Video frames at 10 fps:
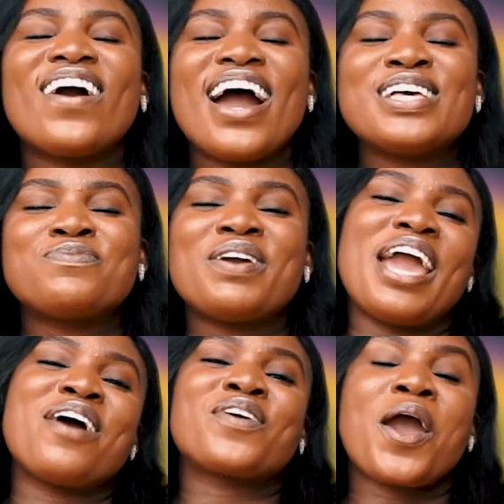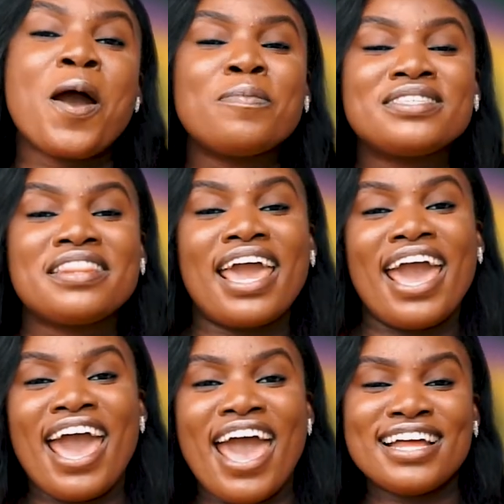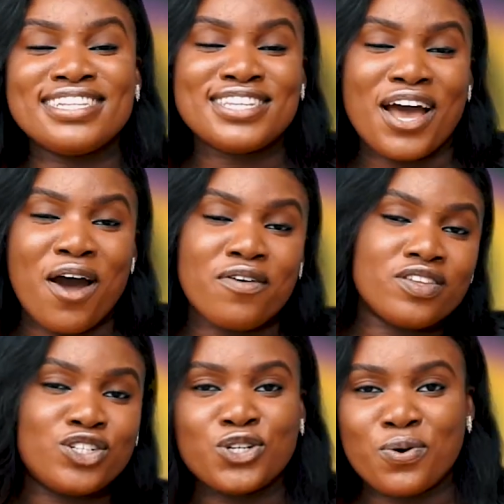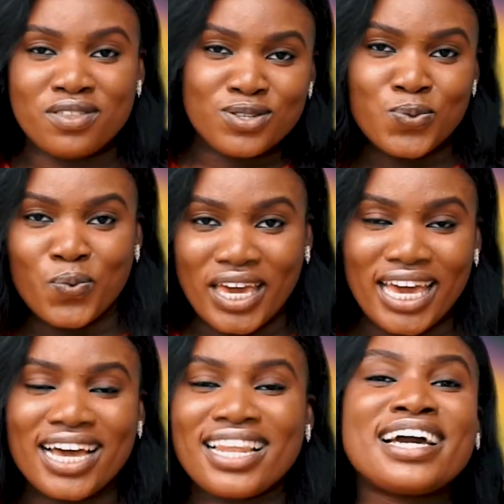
guys, we have come to the end of the show this week.